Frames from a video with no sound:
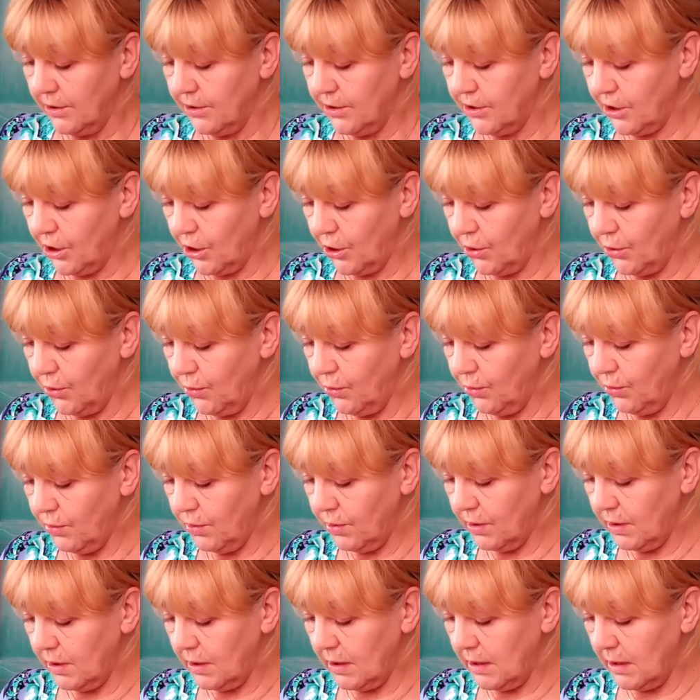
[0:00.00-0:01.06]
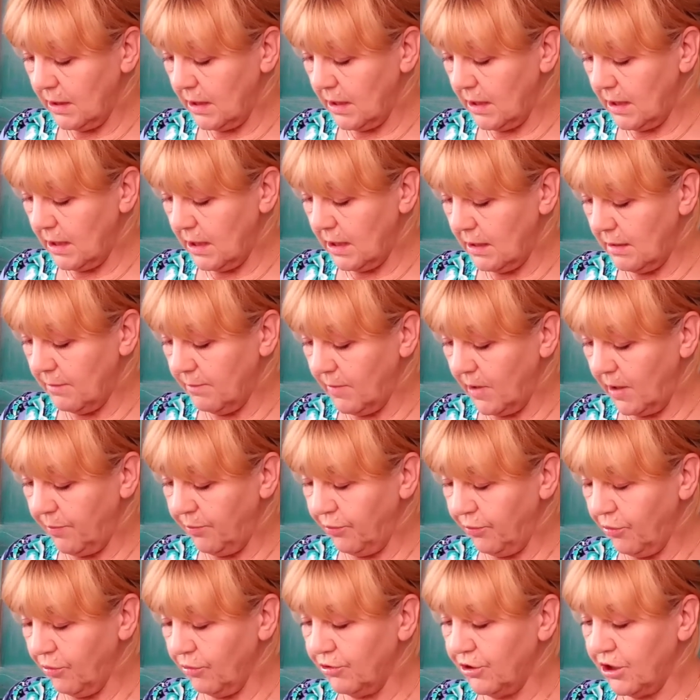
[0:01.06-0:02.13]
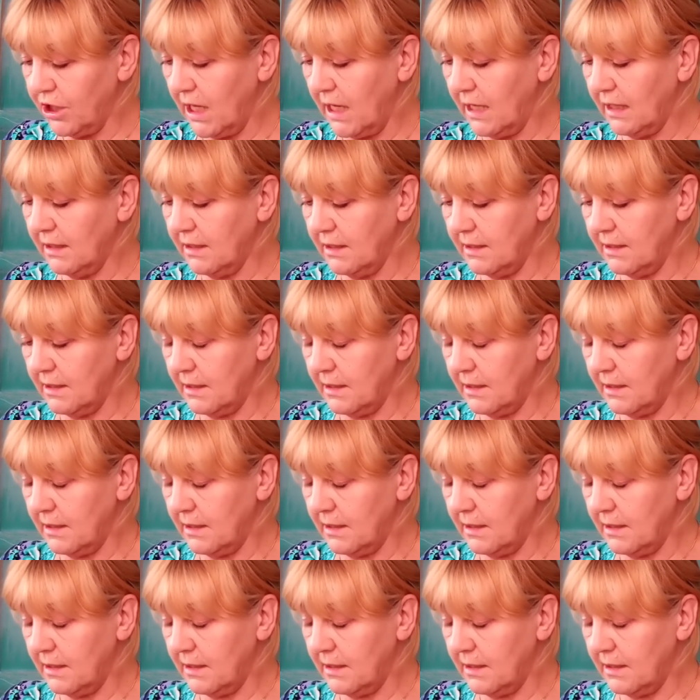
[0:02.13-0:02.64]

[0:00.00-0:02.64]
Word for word: So uh, my projects.